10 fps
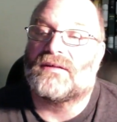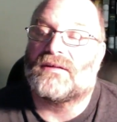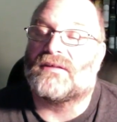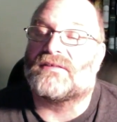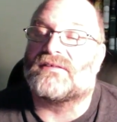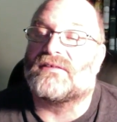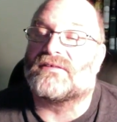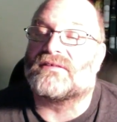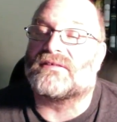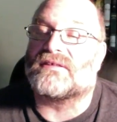And
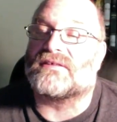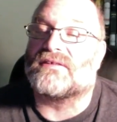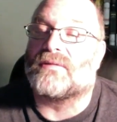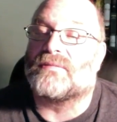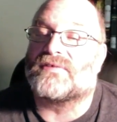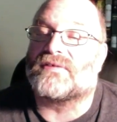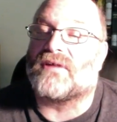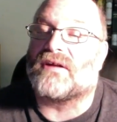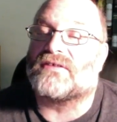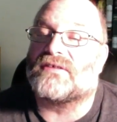Sneerson says, nope,
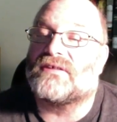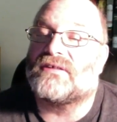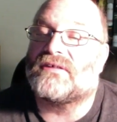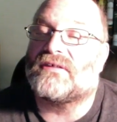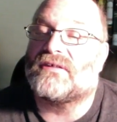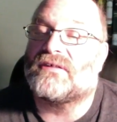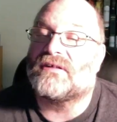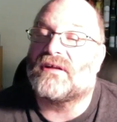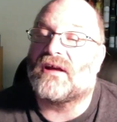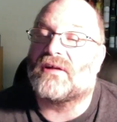Sriracha,
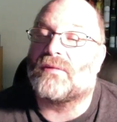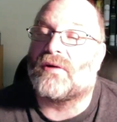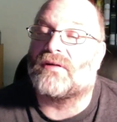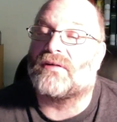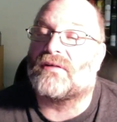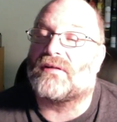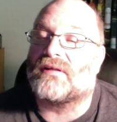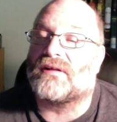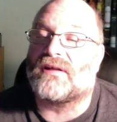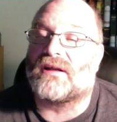add water a
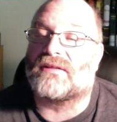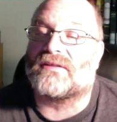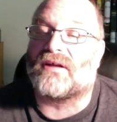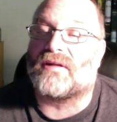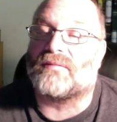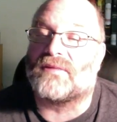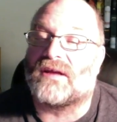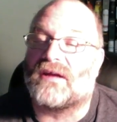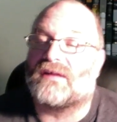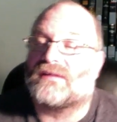little at a time.
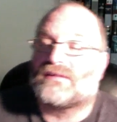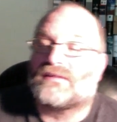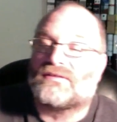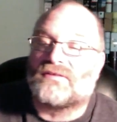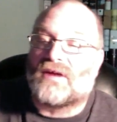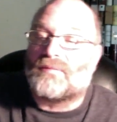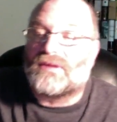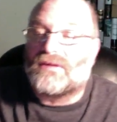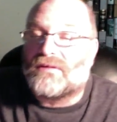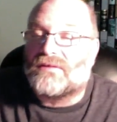Yeah, I did drop
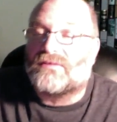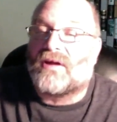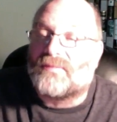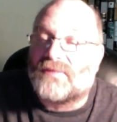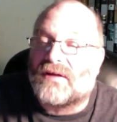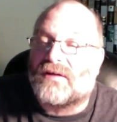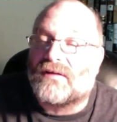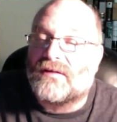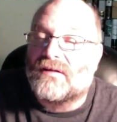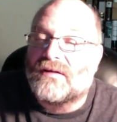here, drop
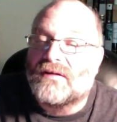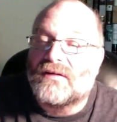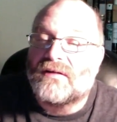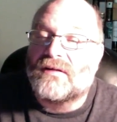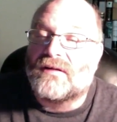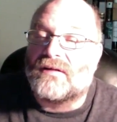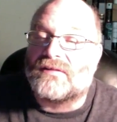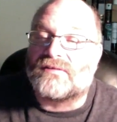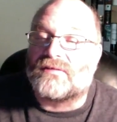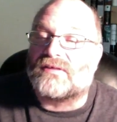there. And
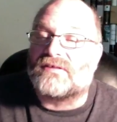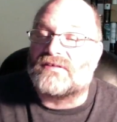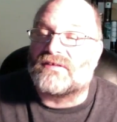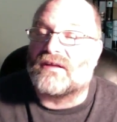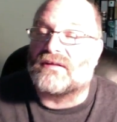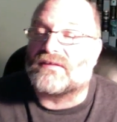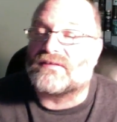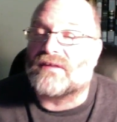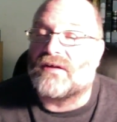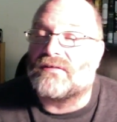Sriracha saying to
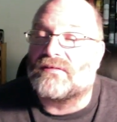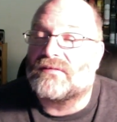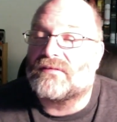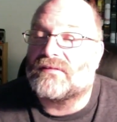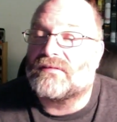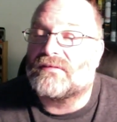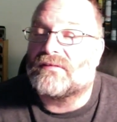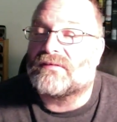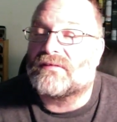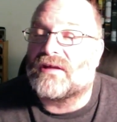Scout,
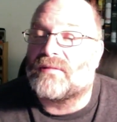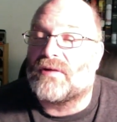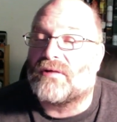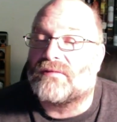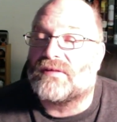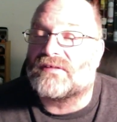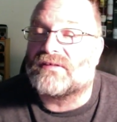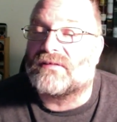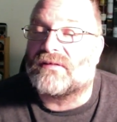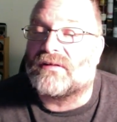came out
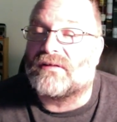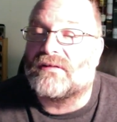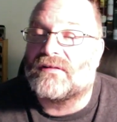recently.